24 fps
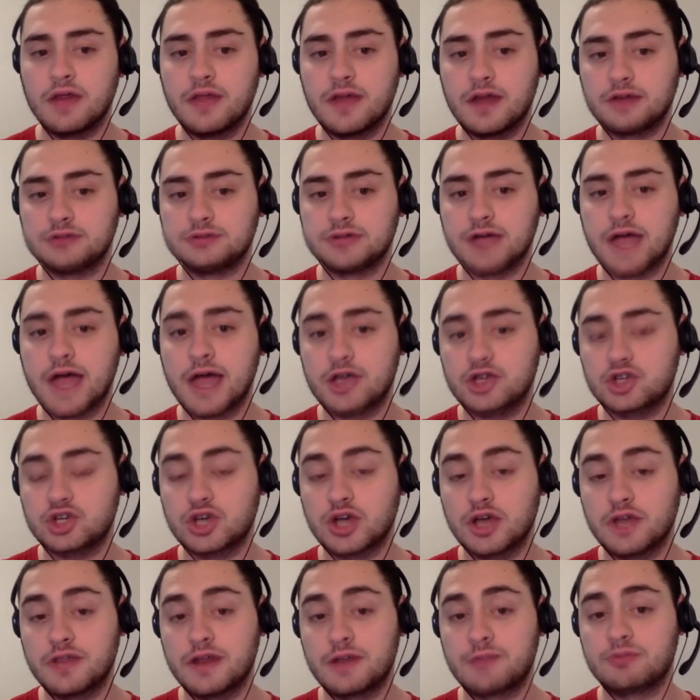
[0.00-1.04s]
Then
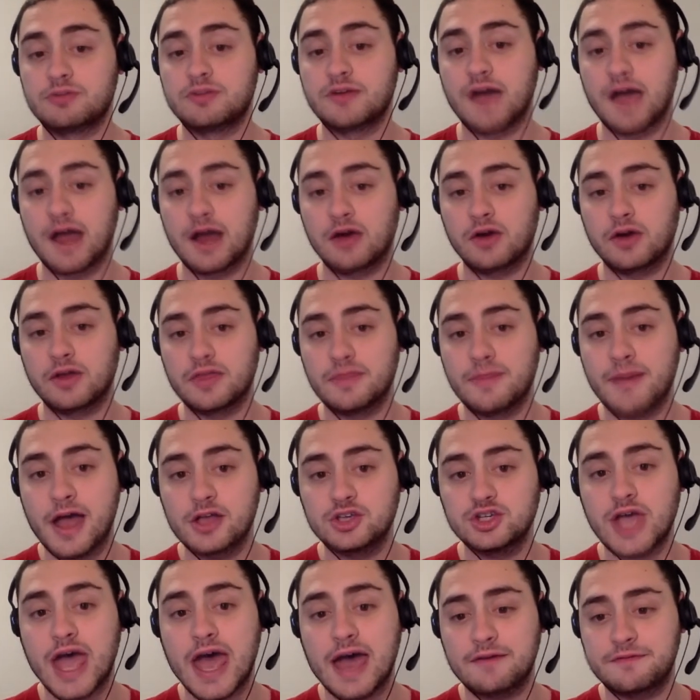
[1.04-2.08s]
Leheshka ended up retiring the
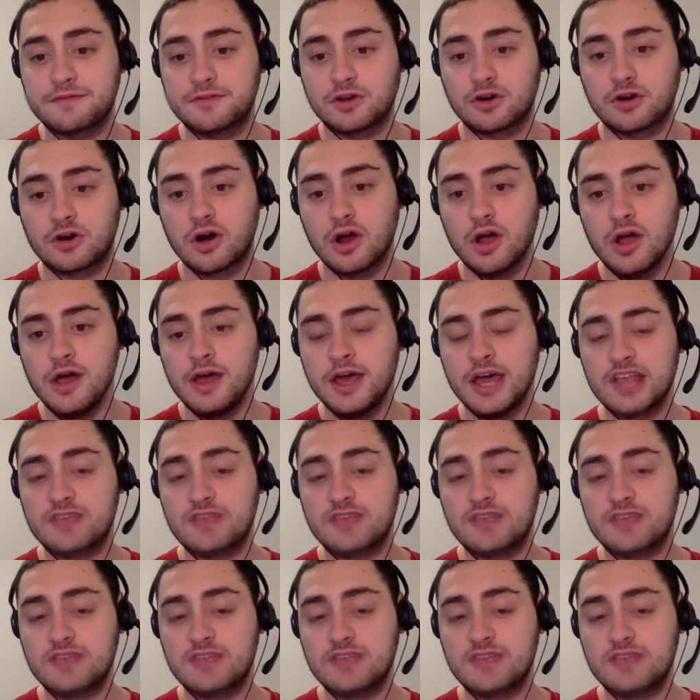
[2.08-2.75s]
match after.